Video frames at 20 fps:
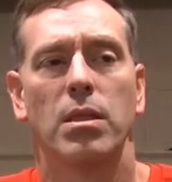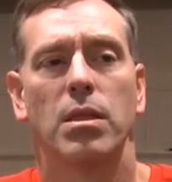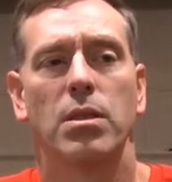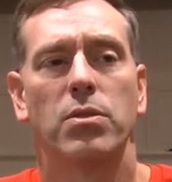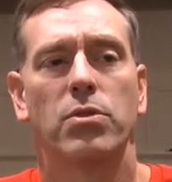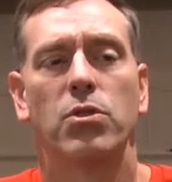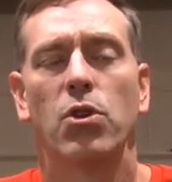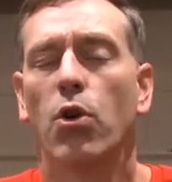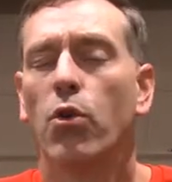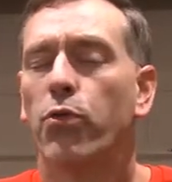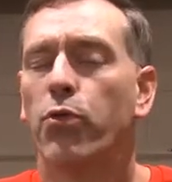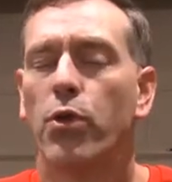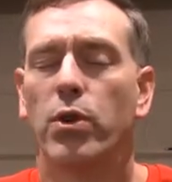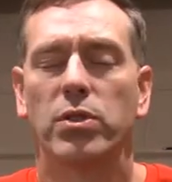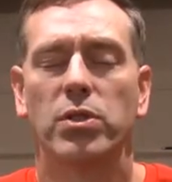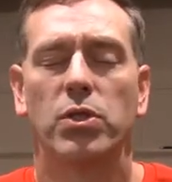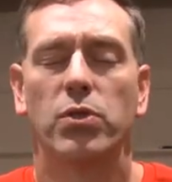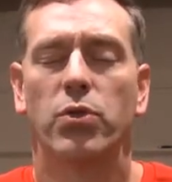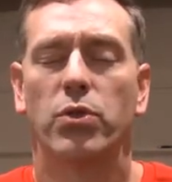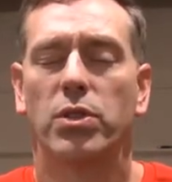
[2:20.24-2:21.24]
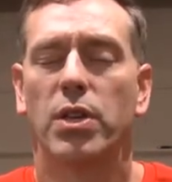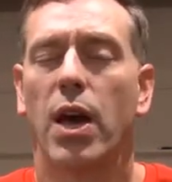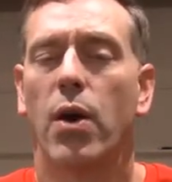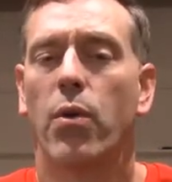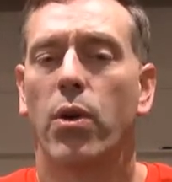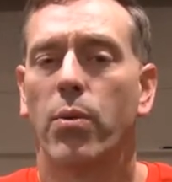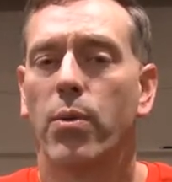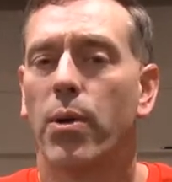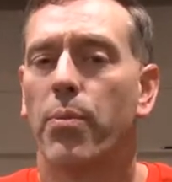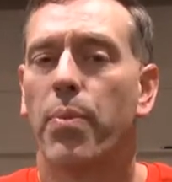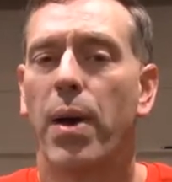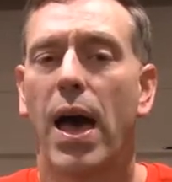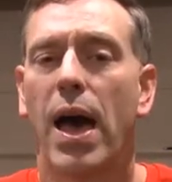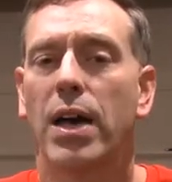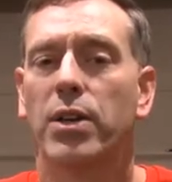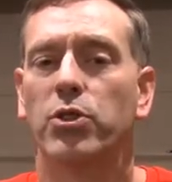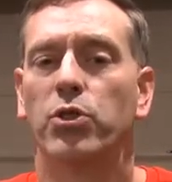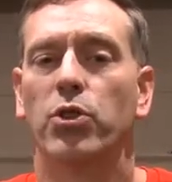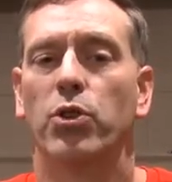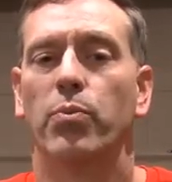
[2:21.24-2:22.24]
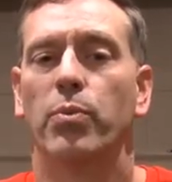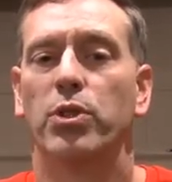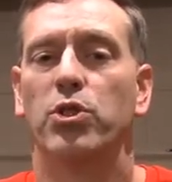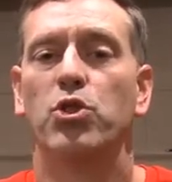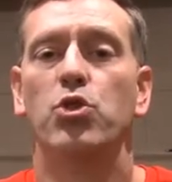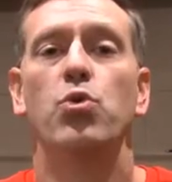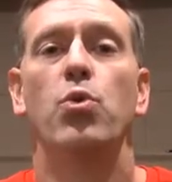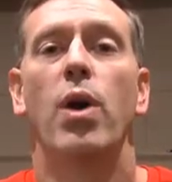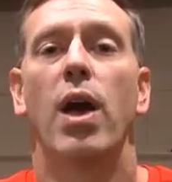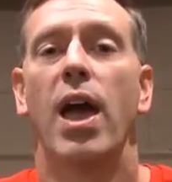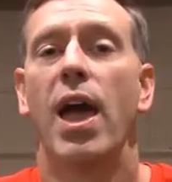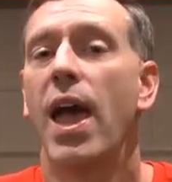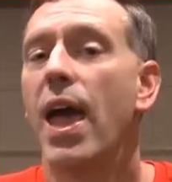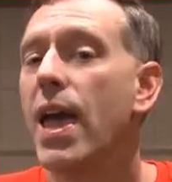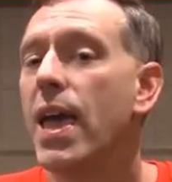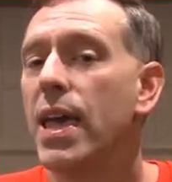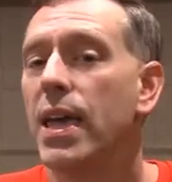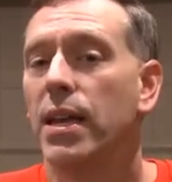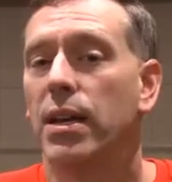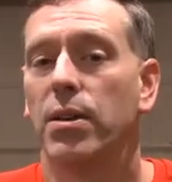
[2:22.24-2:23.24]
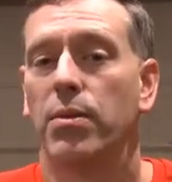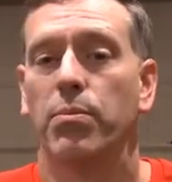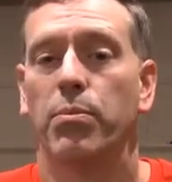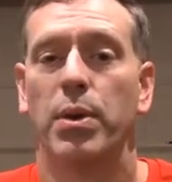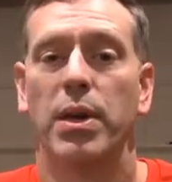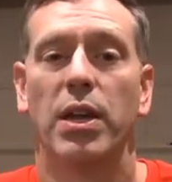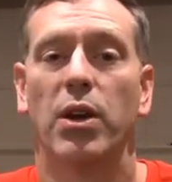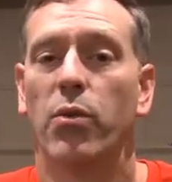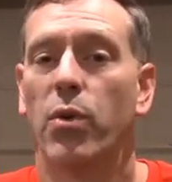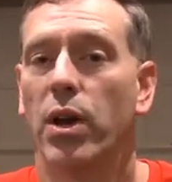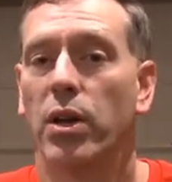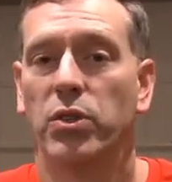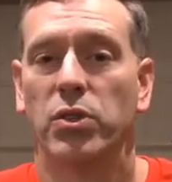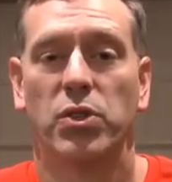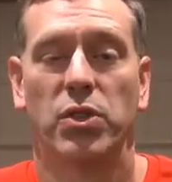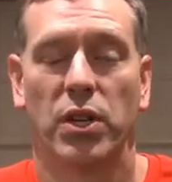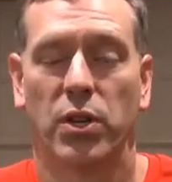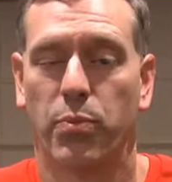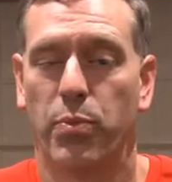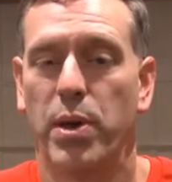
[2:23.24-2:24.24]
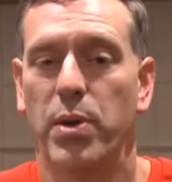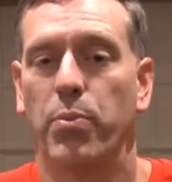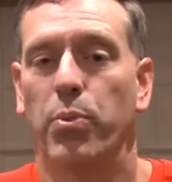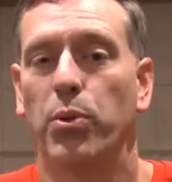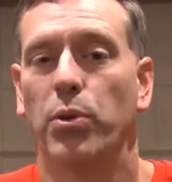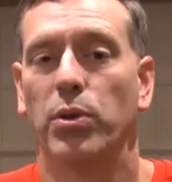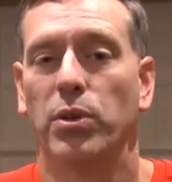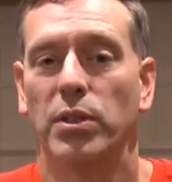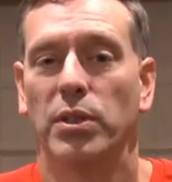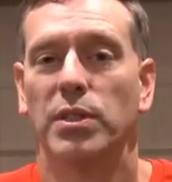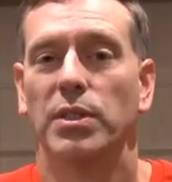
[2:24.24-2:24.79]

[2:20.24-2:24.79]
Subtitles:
So, for instance, you say, I want to be a pastor, but you hate being around sick people.